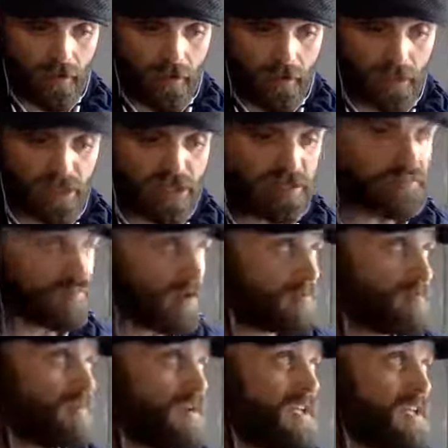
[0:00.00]
And she's
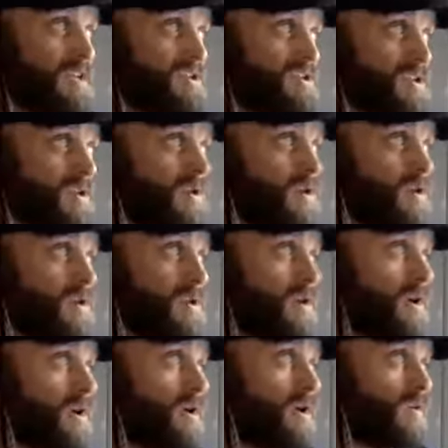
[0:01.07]
probably in a school
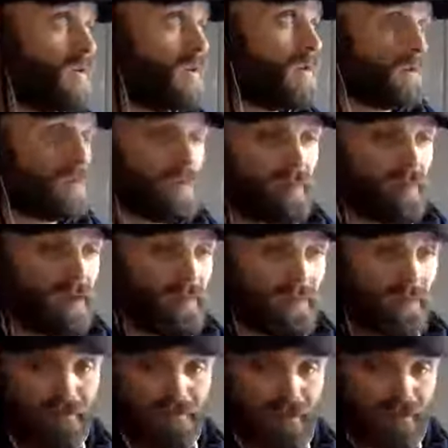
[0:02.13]
with
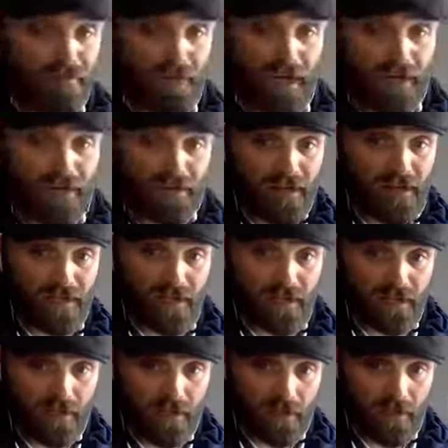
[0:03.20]
people of different
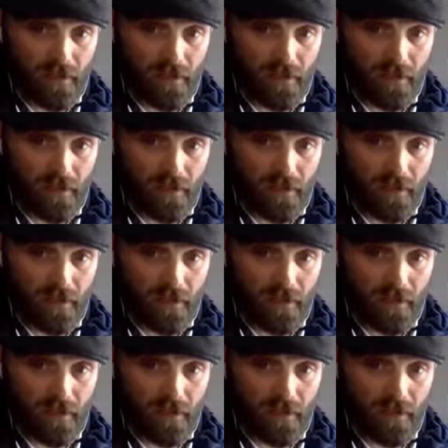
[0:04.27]
ethnicities.